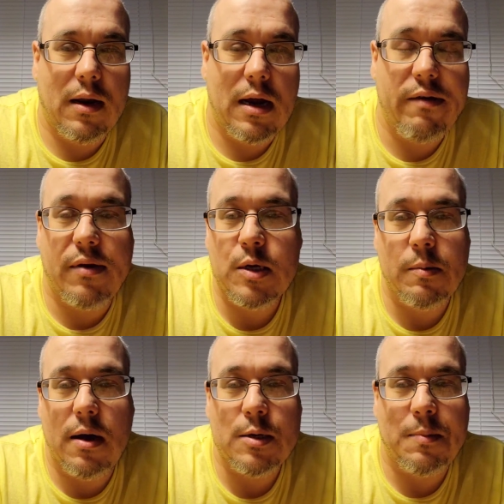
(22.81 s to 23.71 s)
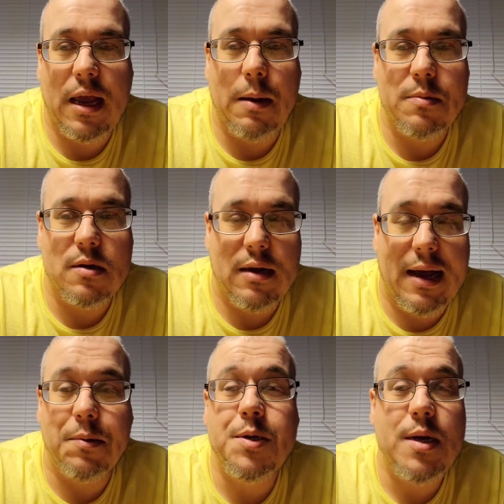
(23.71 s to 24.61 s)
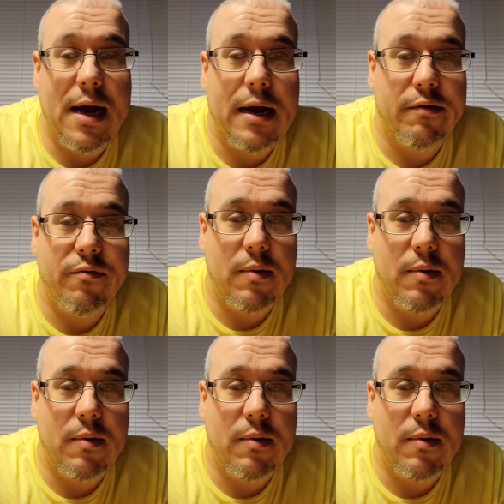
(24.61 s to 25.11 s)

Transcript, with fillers: and, covering some awesome games outside of